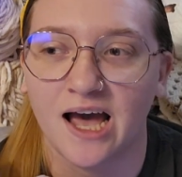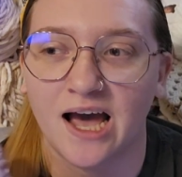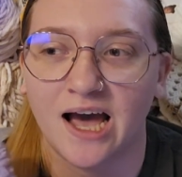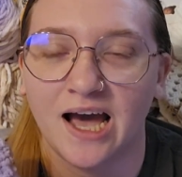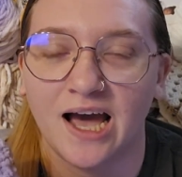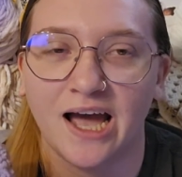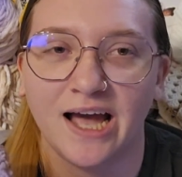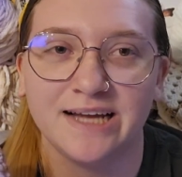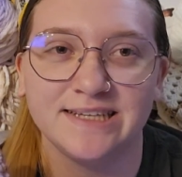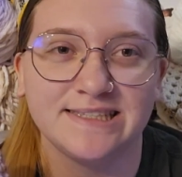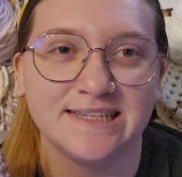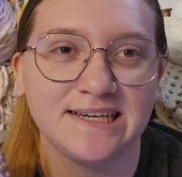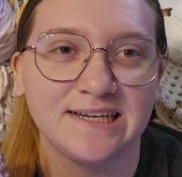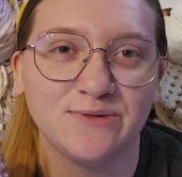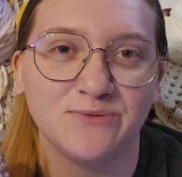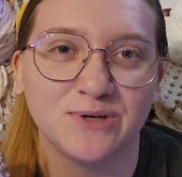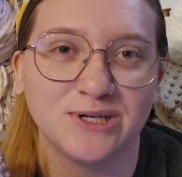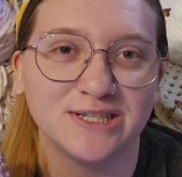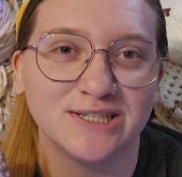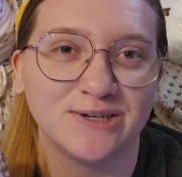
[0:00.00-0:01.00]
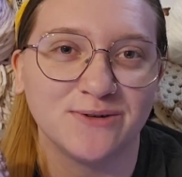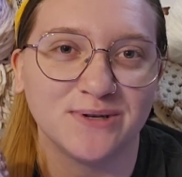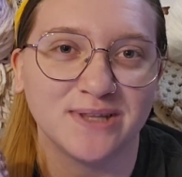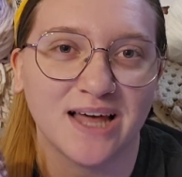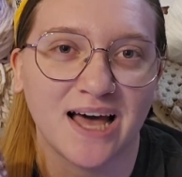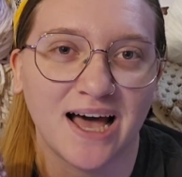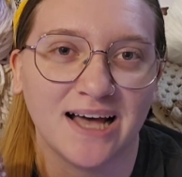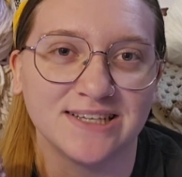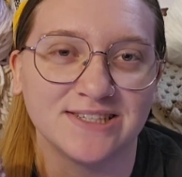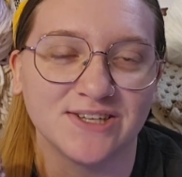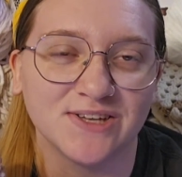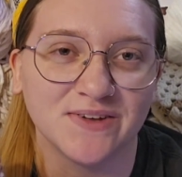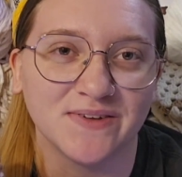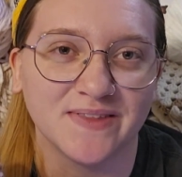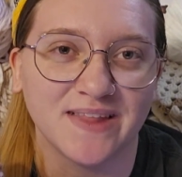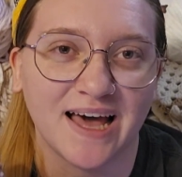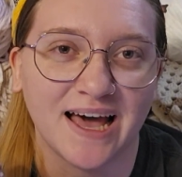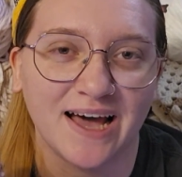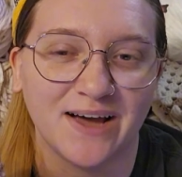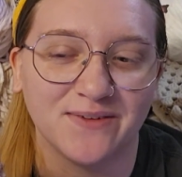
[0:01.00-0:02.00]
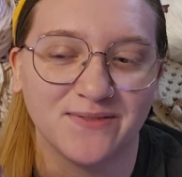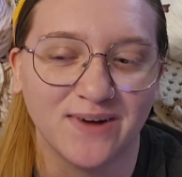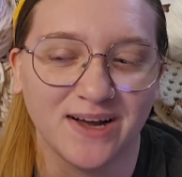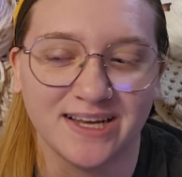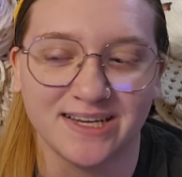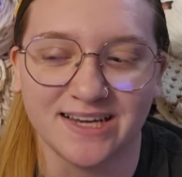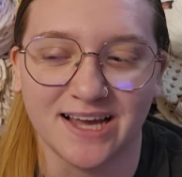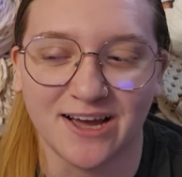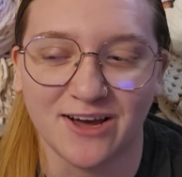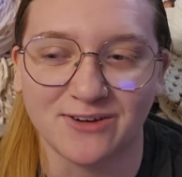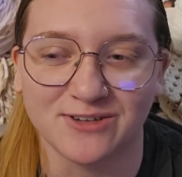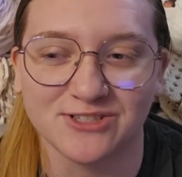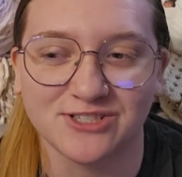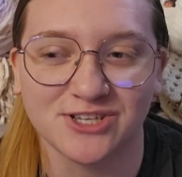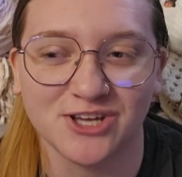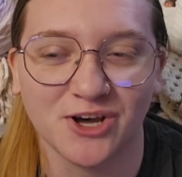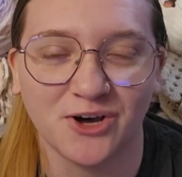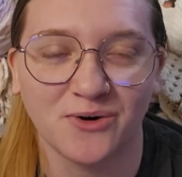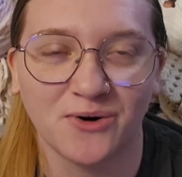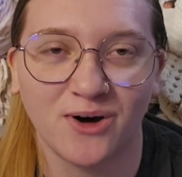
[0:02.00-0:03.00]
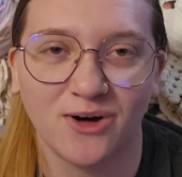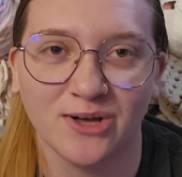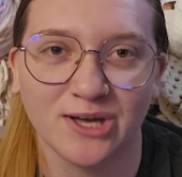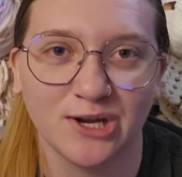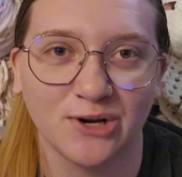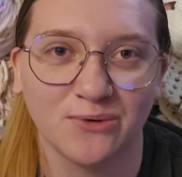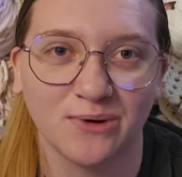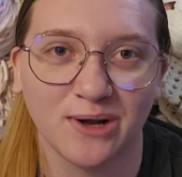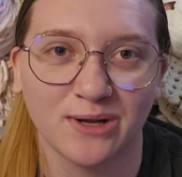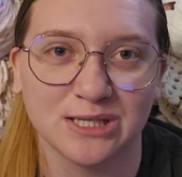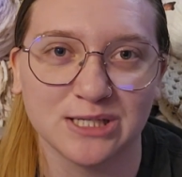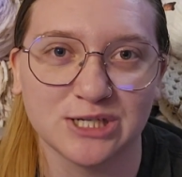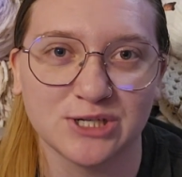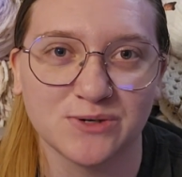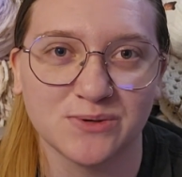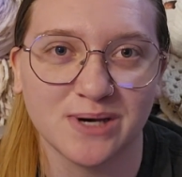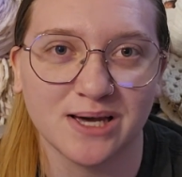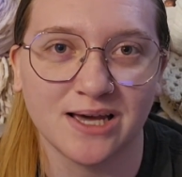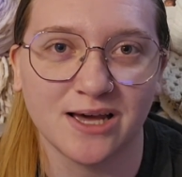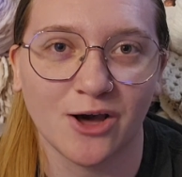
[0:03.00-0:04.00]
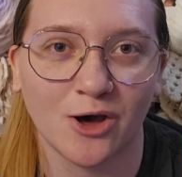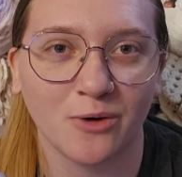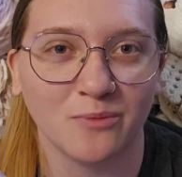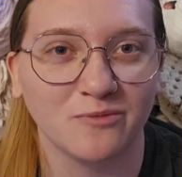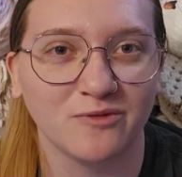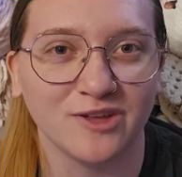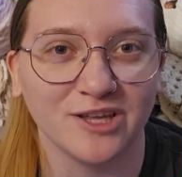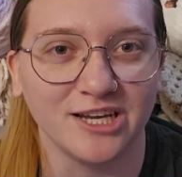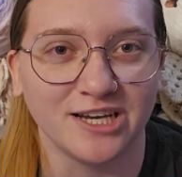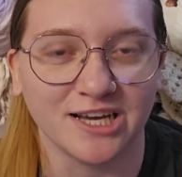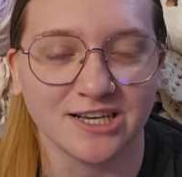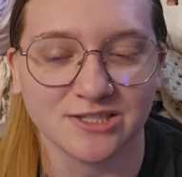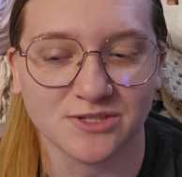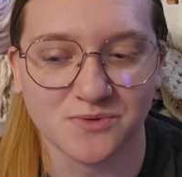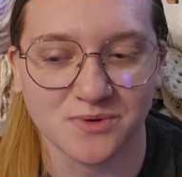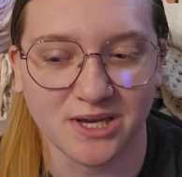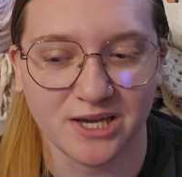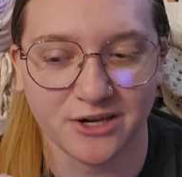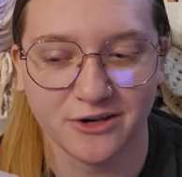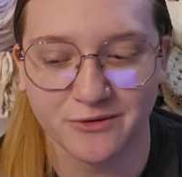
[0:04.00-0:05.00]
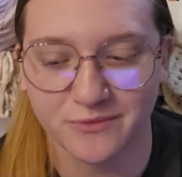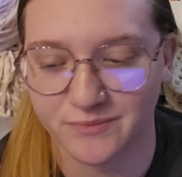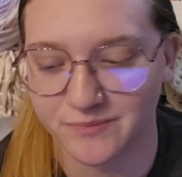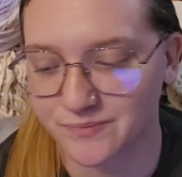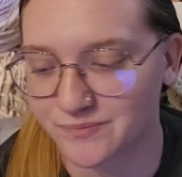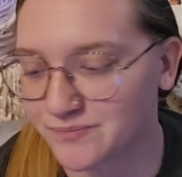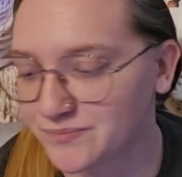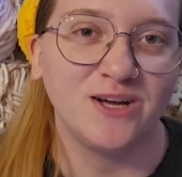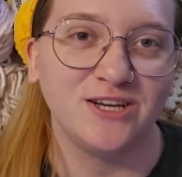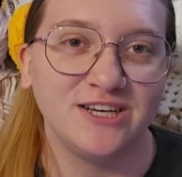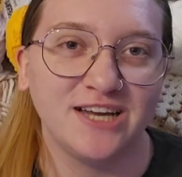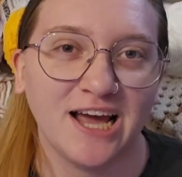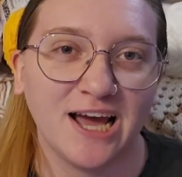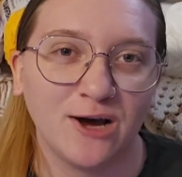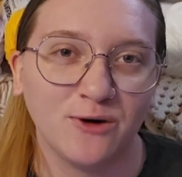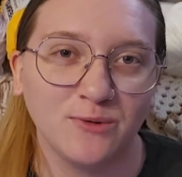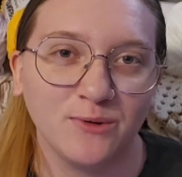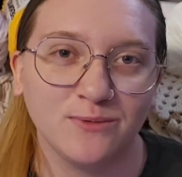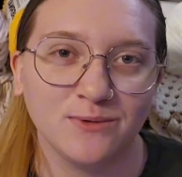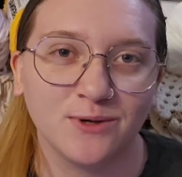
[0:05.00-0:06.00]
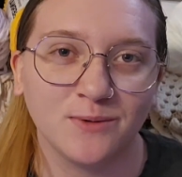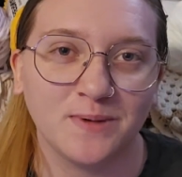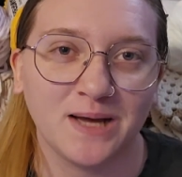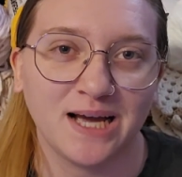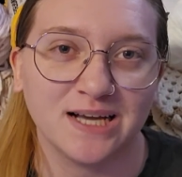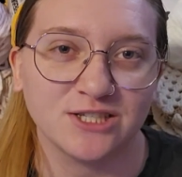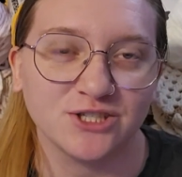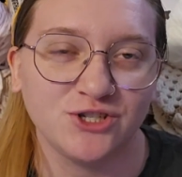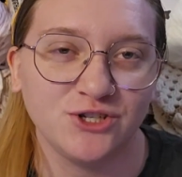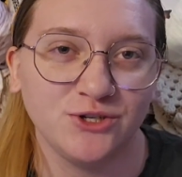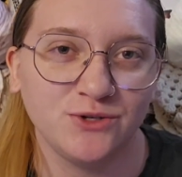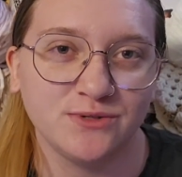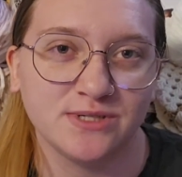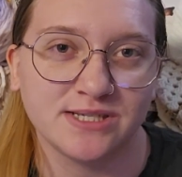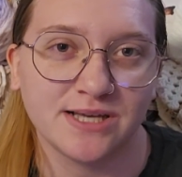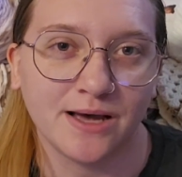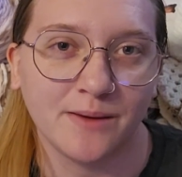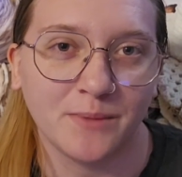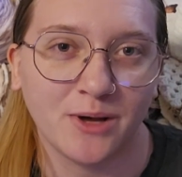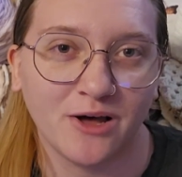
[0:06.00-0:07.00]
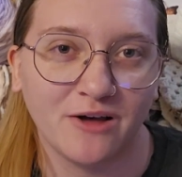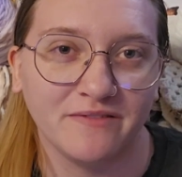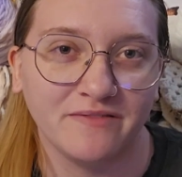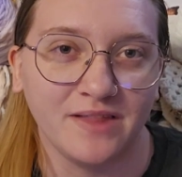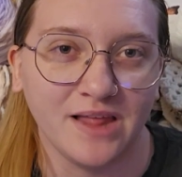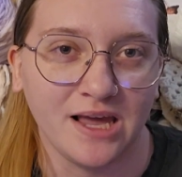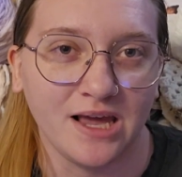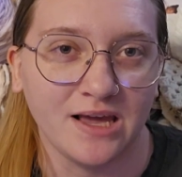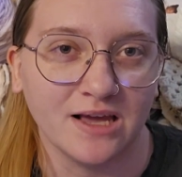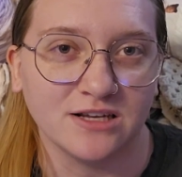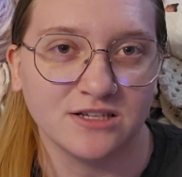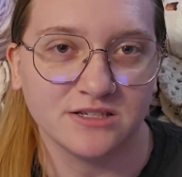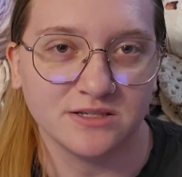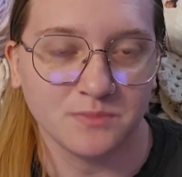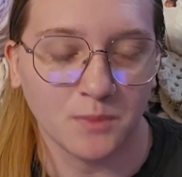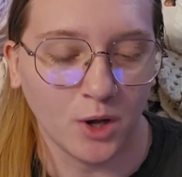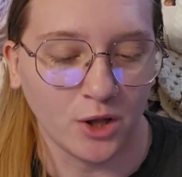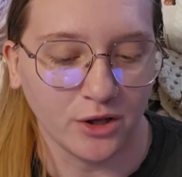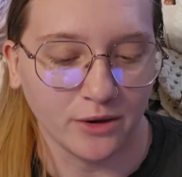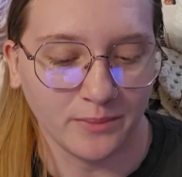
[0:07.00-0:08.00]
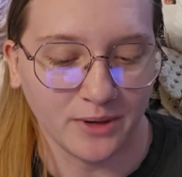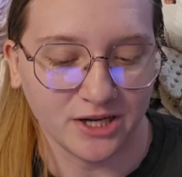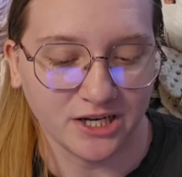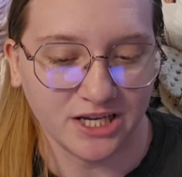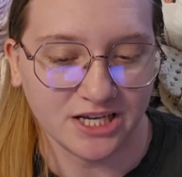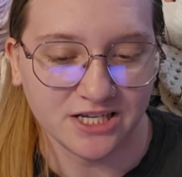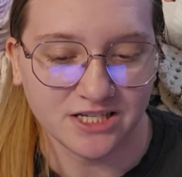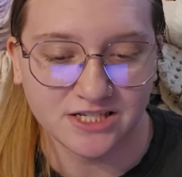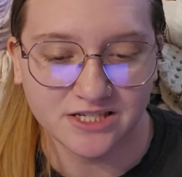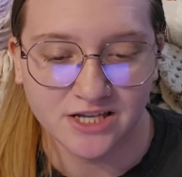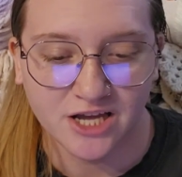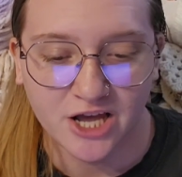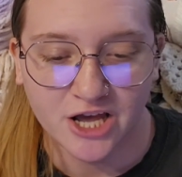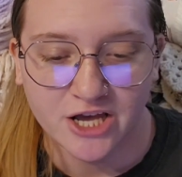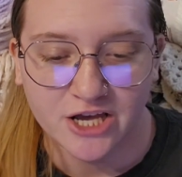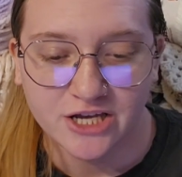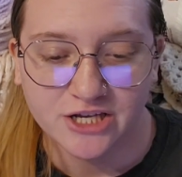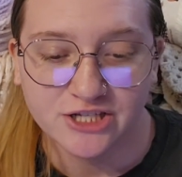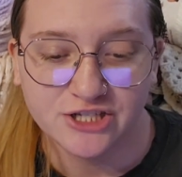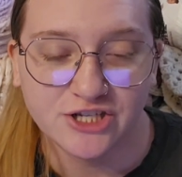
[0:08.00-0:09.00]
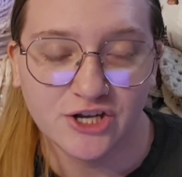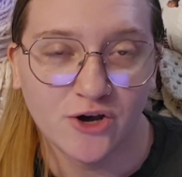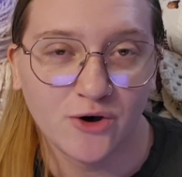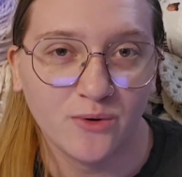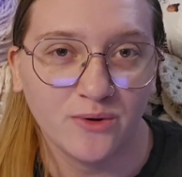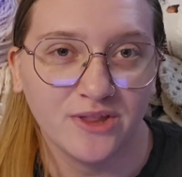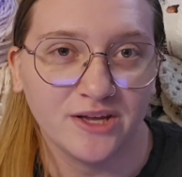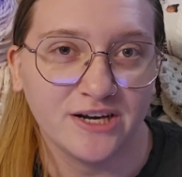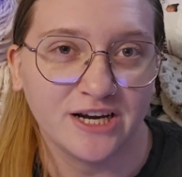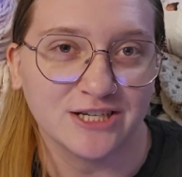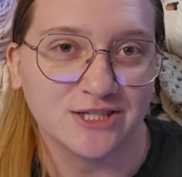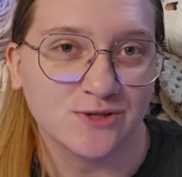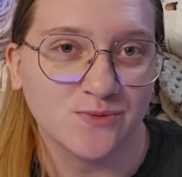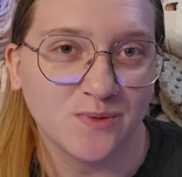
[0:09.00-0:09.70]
I didn't want to deal with the hassle of that right now, so I'll get around to it hopefully next week. But now we will go back to some of the smaller bunnies. So the next